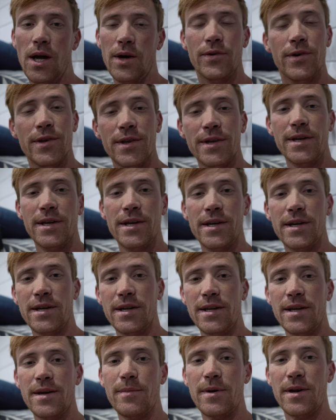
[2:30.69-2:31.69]
I really needed
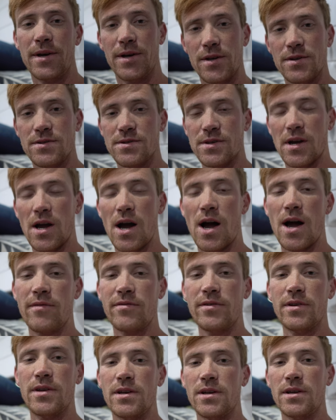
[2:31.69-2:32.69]
to get my dose of
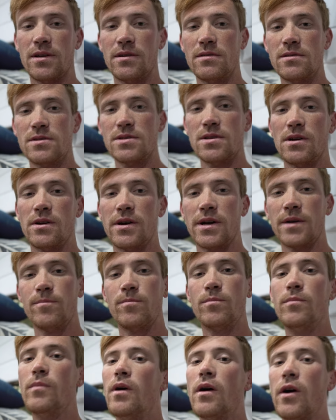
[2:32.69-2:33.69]
coffee in, so I
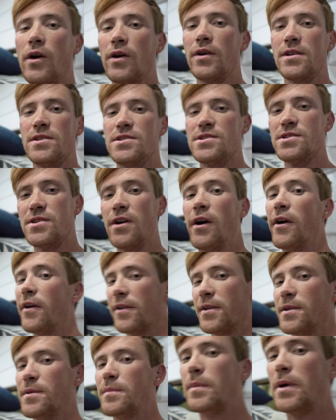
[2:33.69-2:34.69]
already
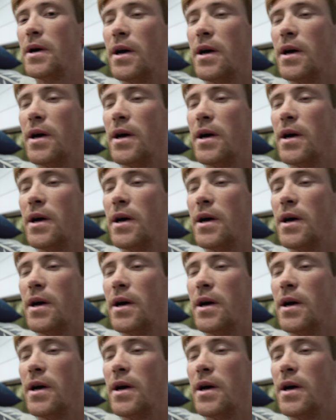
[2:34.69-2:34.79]
started,